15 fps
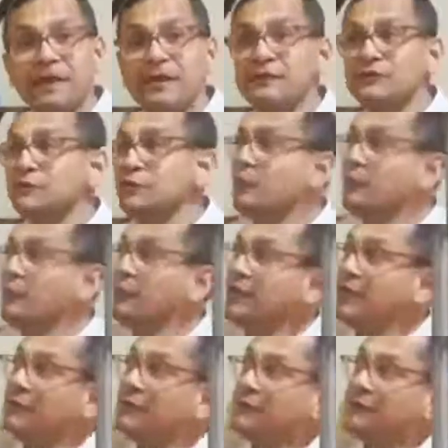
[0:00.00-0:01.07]
So,
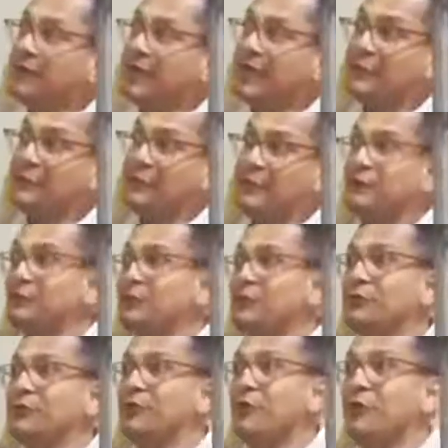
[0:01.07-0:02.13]
again, we don't
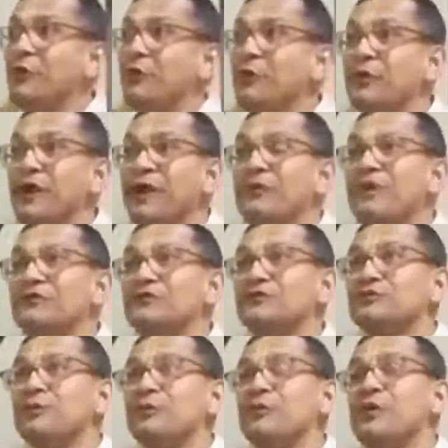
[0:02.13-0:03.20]
know, and also
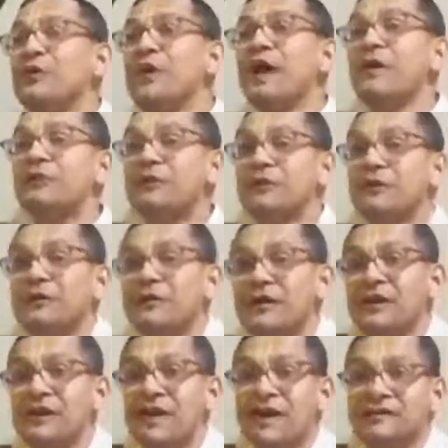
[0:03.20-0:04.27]
so when we go out there,
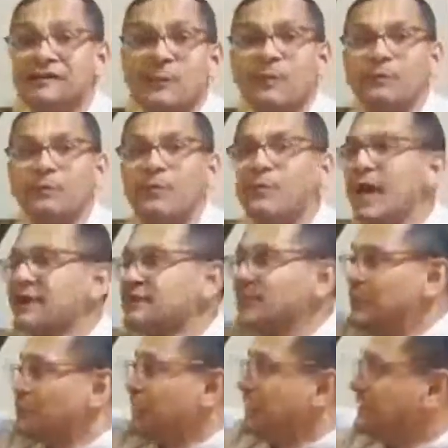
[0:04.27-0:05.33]
someone may be
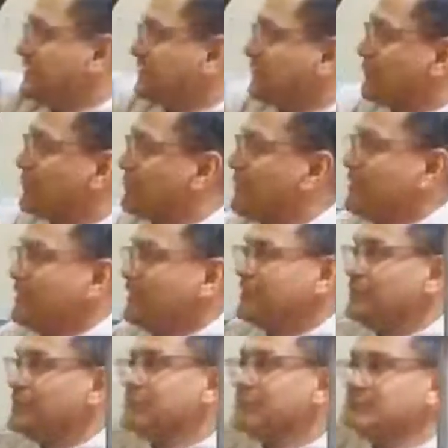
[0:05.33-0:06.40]
acting crazy, someone may be,
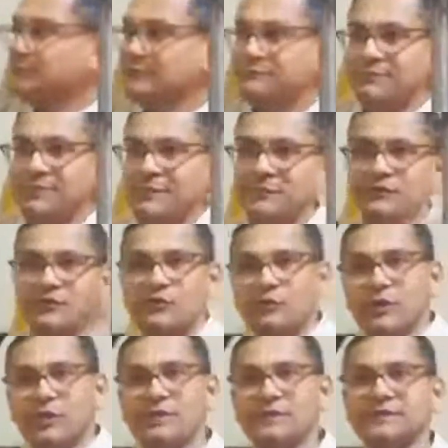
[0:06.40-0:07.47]
people start
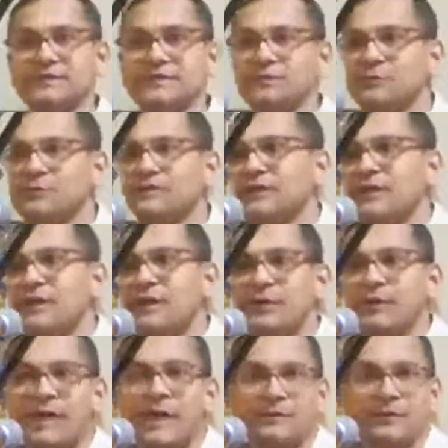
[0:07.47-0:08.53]
doing crazy things when they see
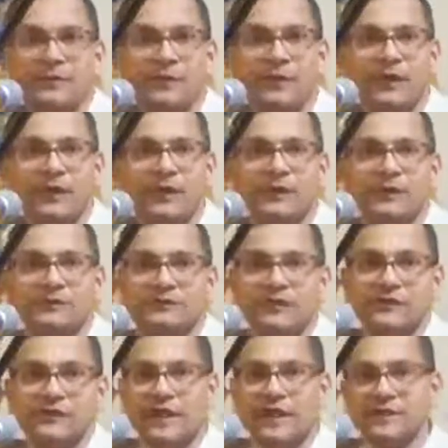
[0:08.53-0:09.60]
Harinam going on and start
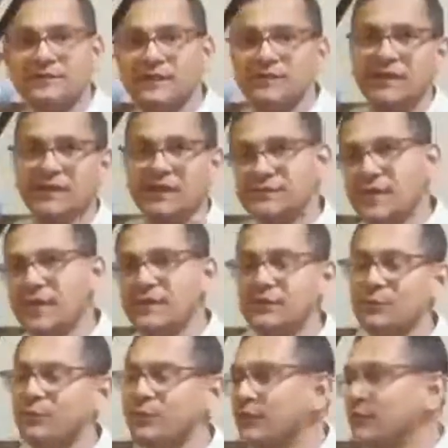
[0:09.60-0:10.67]
dancing and they get excited
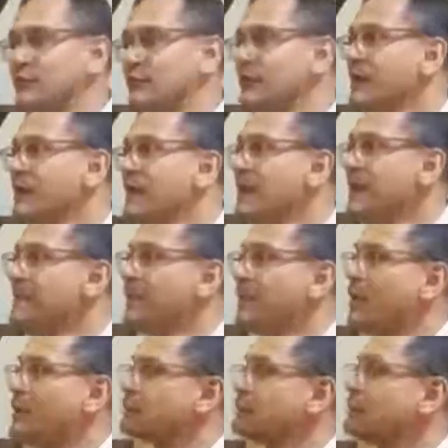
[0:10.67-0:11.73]
or whatever. But also